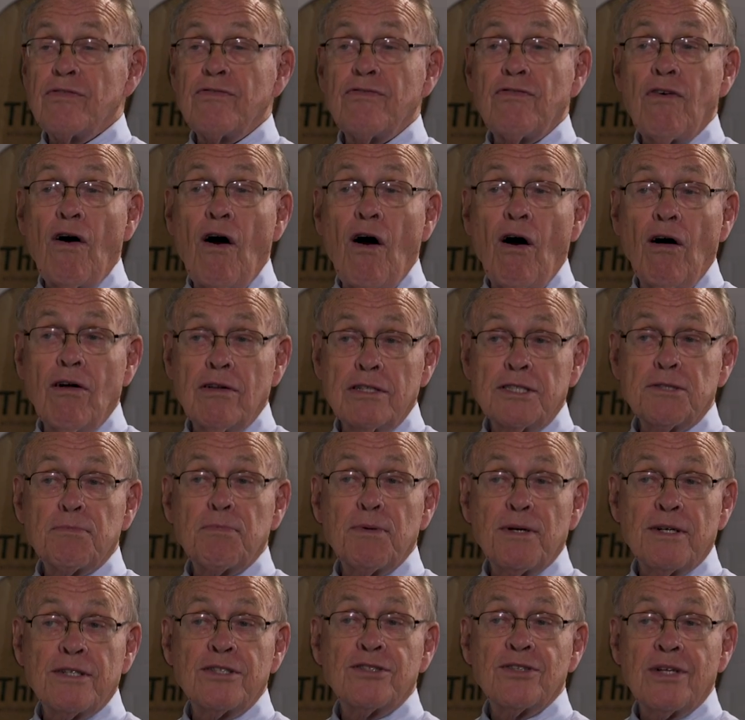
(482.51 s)
fall
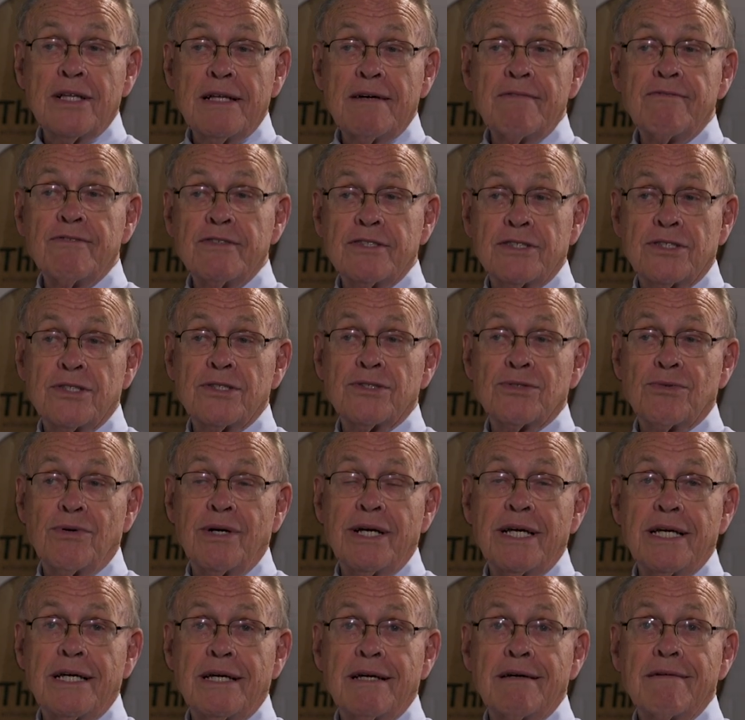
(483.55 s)
spiritual emphasis
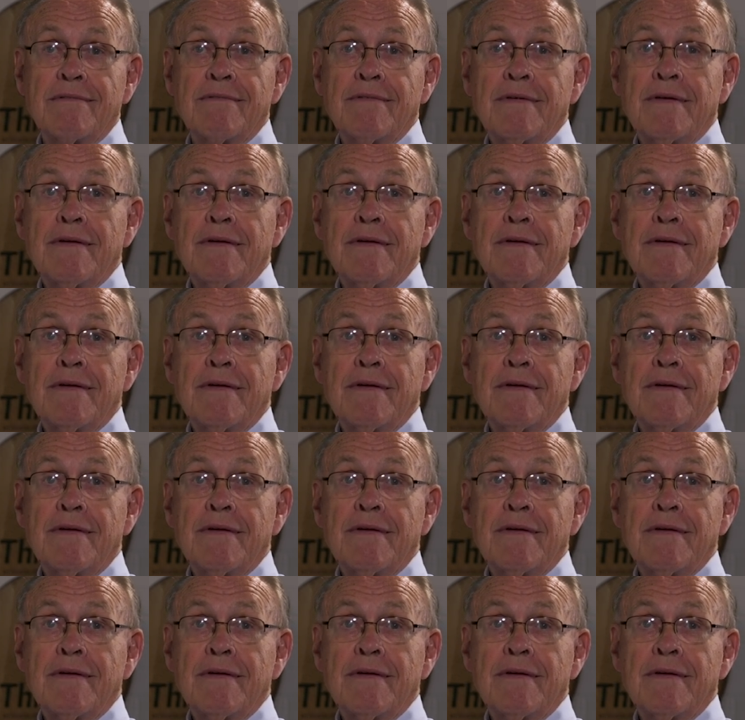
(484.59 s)
week.